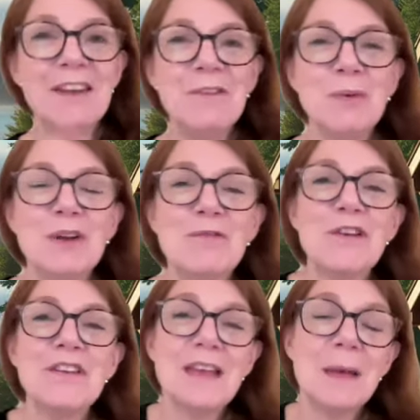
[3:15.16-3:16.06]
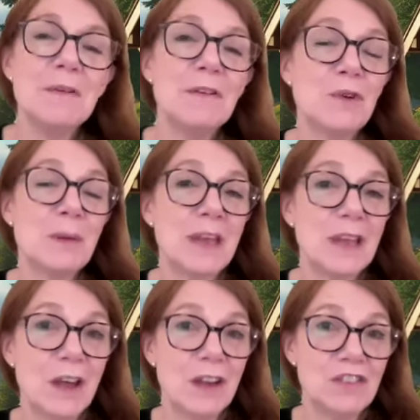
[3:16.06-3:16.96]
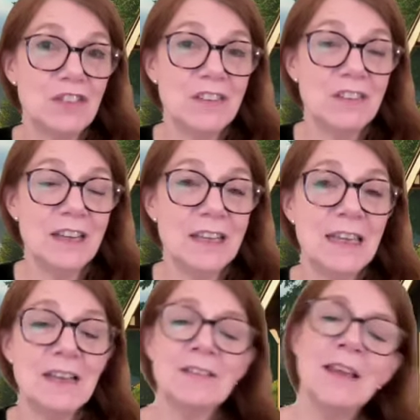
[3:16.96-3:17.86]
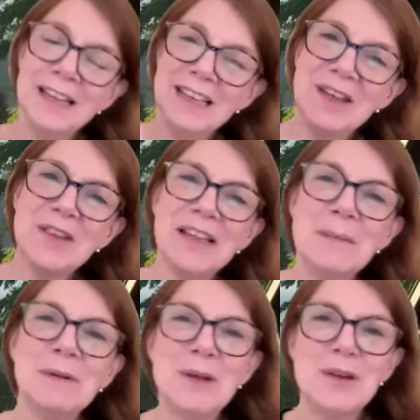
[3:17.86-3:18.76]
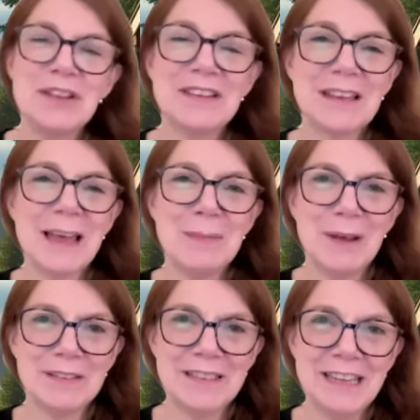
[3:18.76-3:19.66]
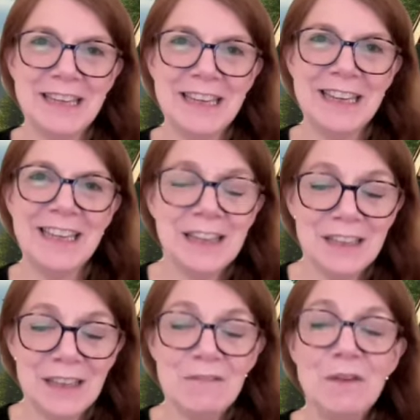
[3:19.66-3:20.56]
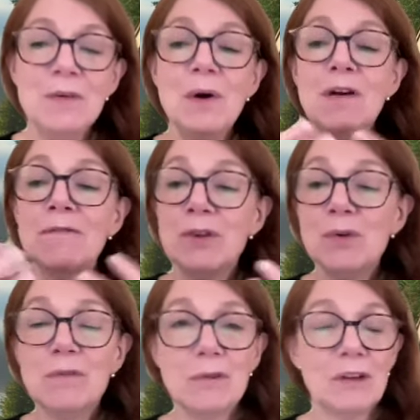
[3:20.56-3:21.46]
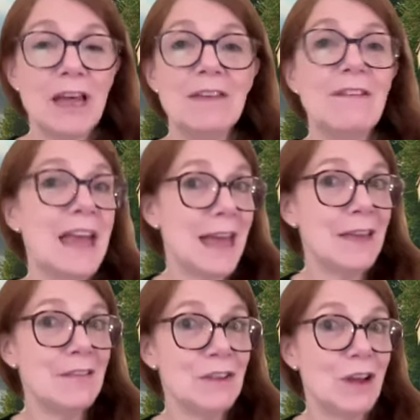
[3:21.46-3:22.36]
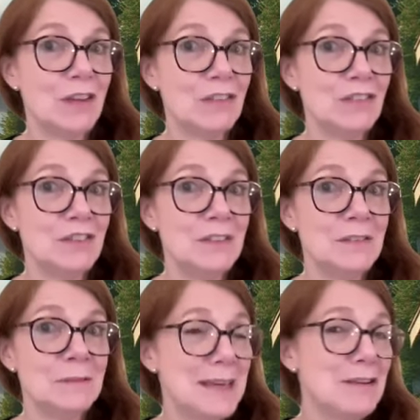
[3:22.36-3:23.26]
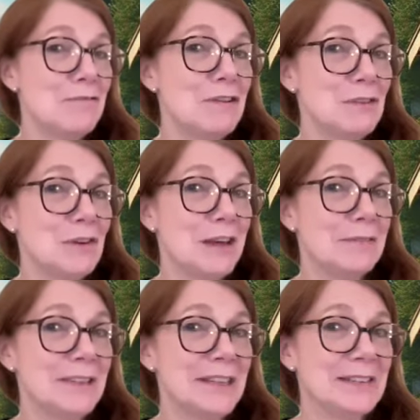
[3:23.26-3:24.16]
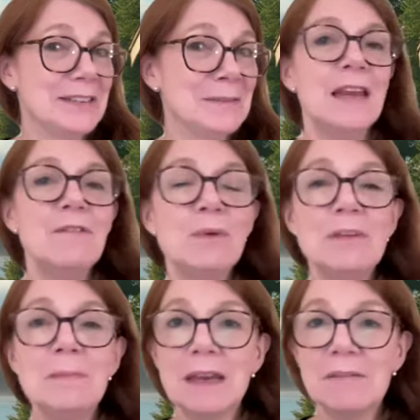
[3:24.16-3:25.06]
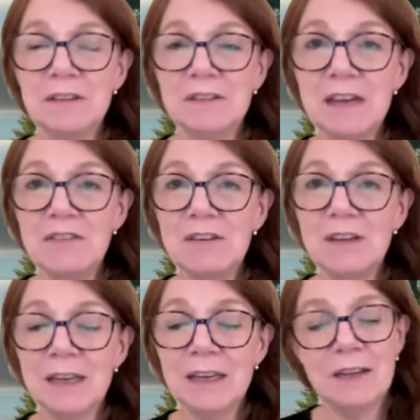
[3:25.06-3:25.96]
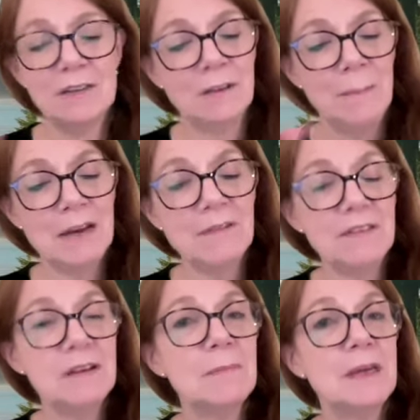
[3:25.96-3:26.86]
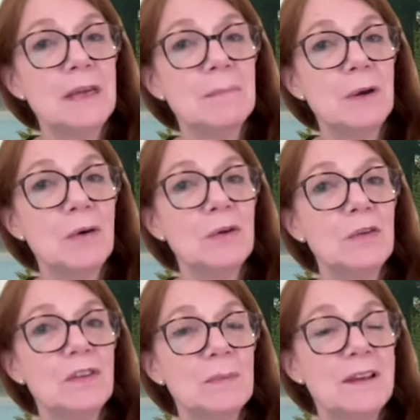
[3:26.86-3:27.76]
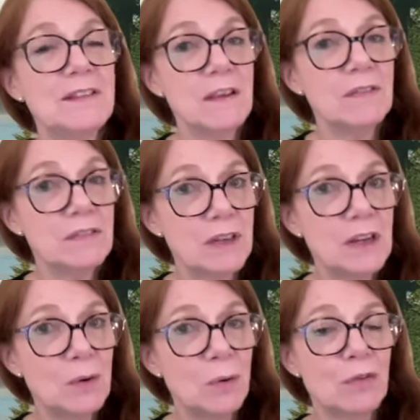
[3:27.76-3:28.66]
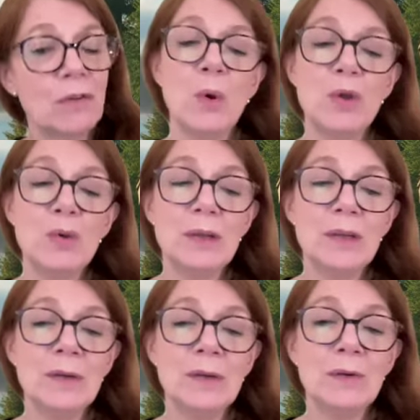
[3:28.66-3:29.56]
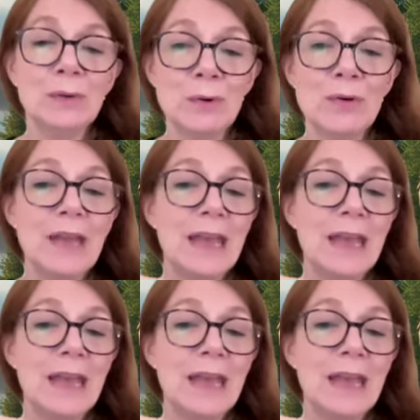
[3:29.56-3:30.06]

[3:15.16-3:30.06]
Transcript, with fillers: And if you want a free sample of one of my consciousness techniques, click on the link below to the Skybox technique. It'll give you a view of your life as consciousness and increase your confidence. And if you want some manifestation techniques, Manifesting Money and Miracles is my self-study course where you can learn